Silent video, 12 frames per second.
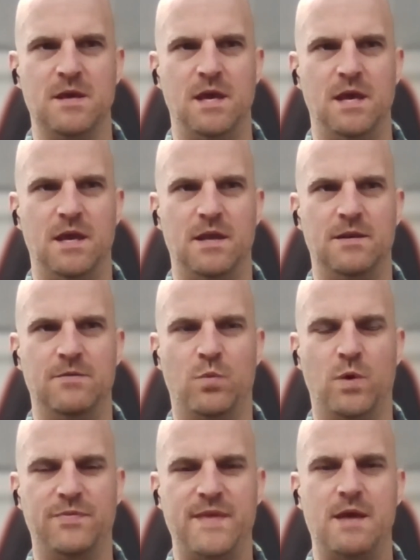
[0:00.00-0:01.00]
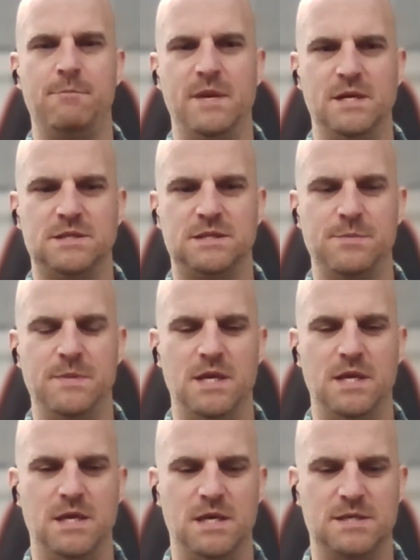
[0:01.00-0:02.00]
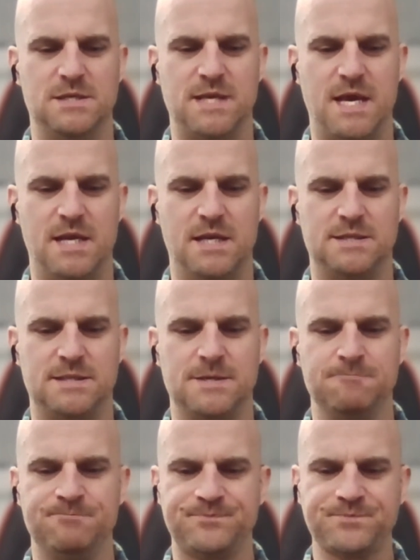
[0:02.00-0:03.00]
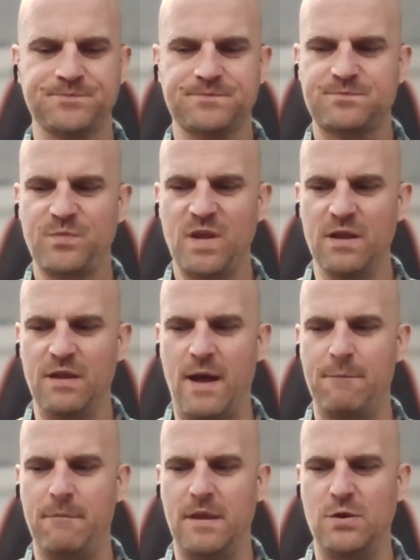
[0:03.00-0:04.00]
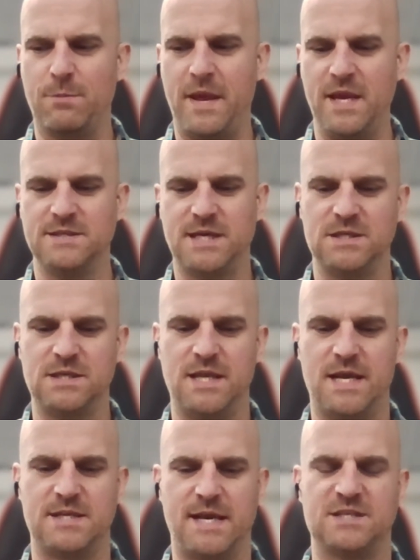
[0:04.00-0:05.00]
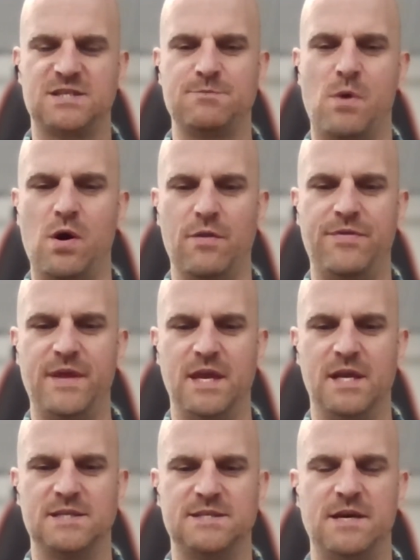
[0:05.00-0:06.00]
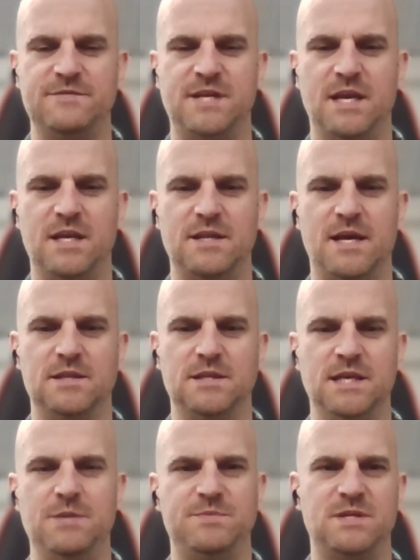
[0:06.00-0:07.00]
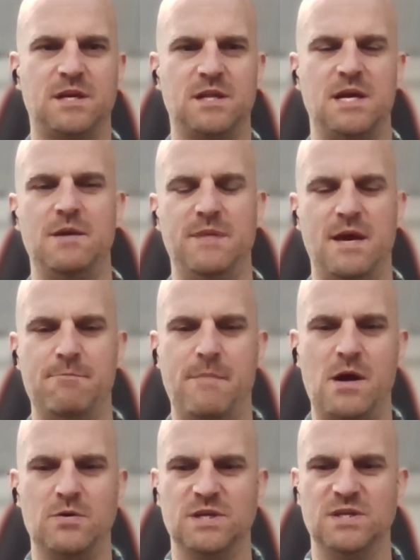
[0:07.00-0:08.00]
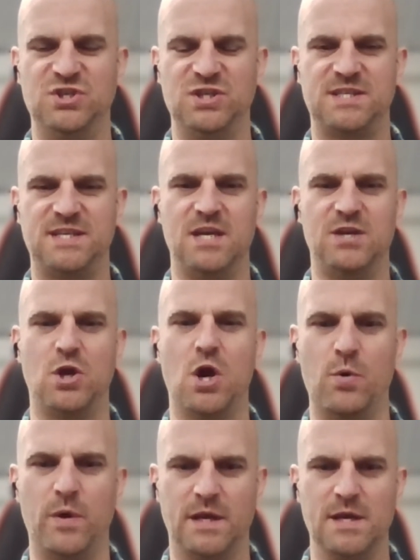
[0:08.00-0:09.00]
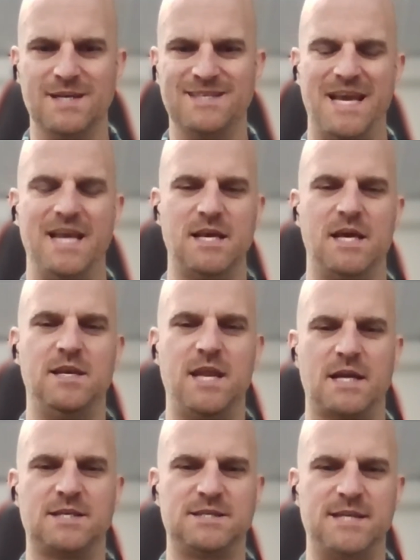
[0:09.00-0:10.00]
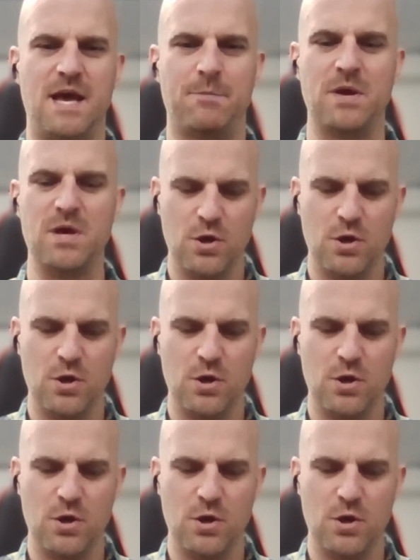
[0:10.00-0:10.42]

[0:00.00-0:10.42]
And what that means to me is that it's you're paying attention to that small thing instead of taking that leap to climb that mountain and just get going. Take that next step.